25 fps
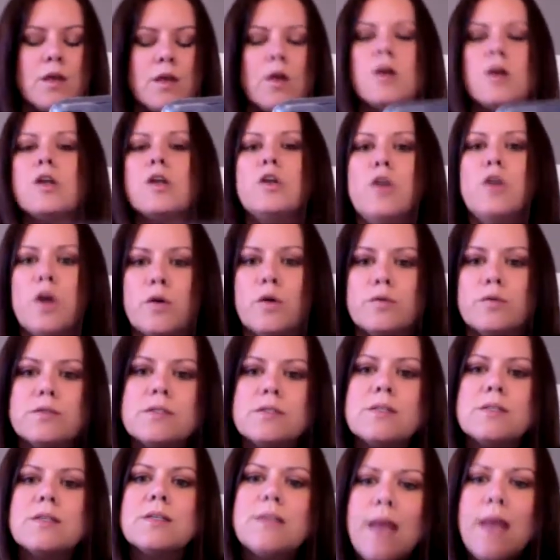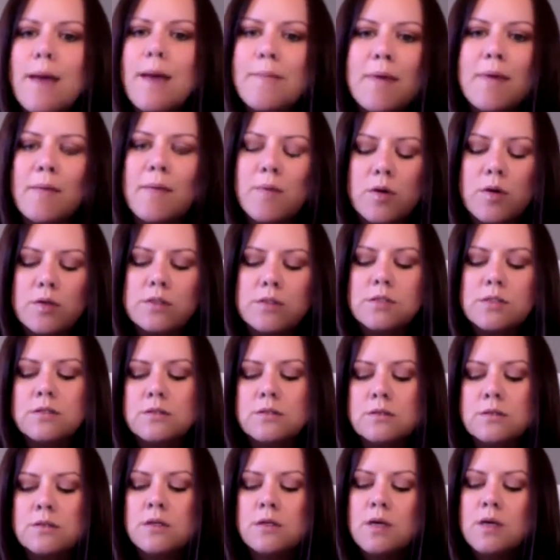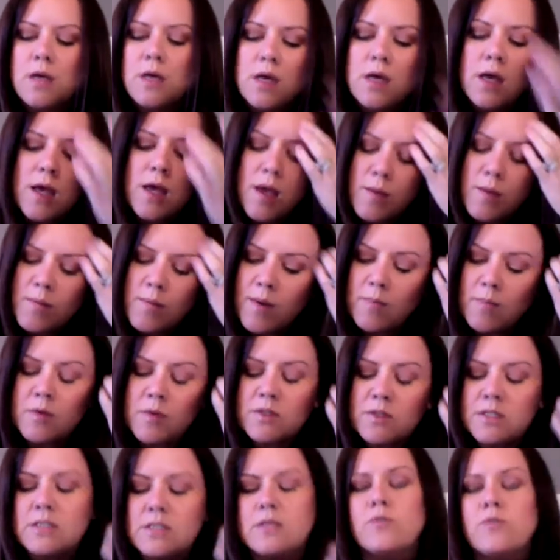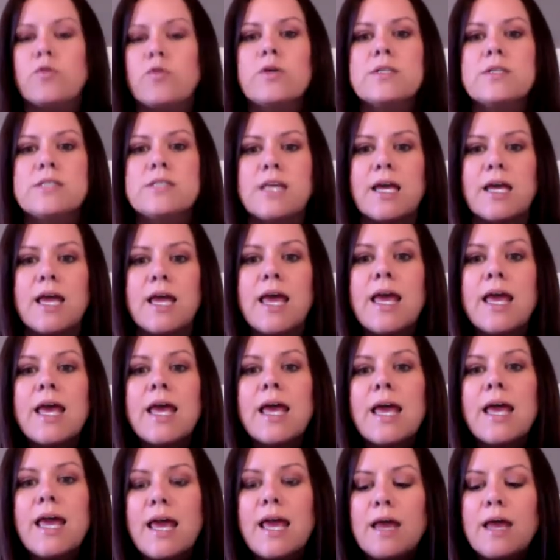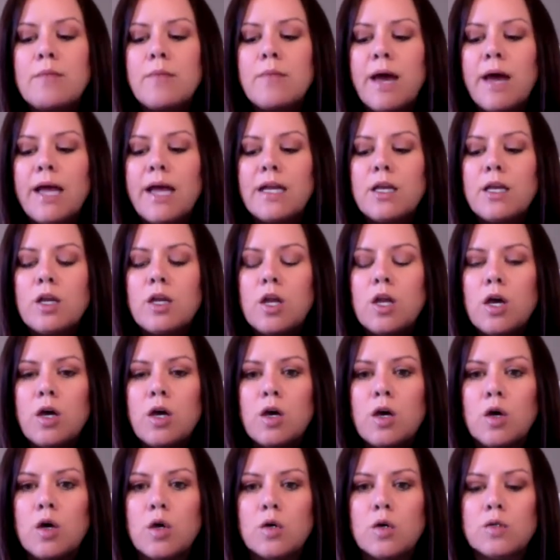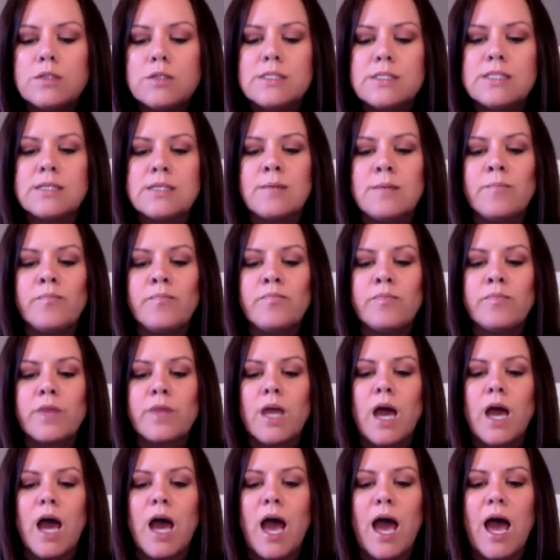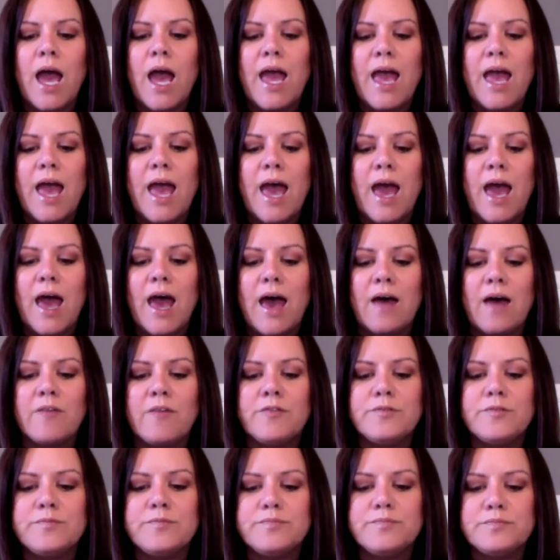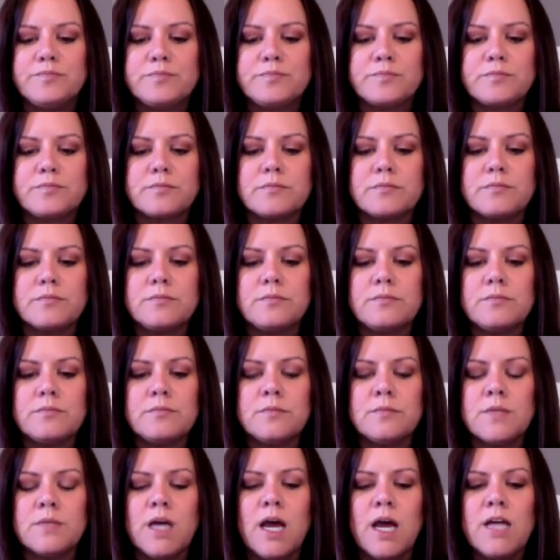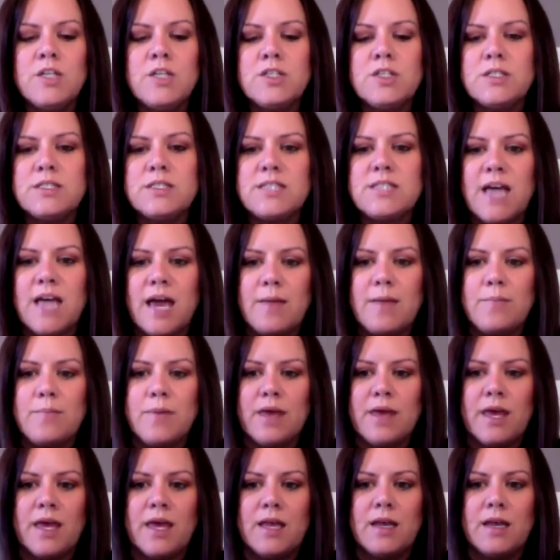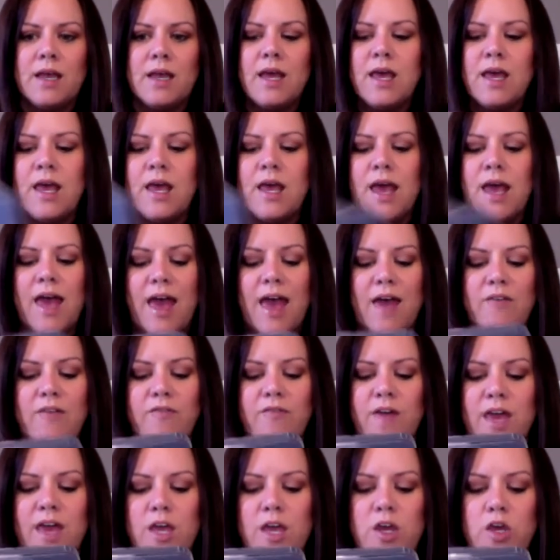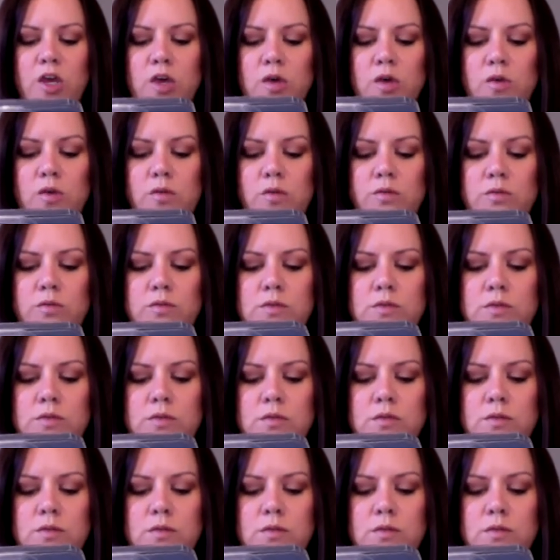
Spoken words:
notes, not memos. Memos is the voice thing. In my notes, I just type in FAQs.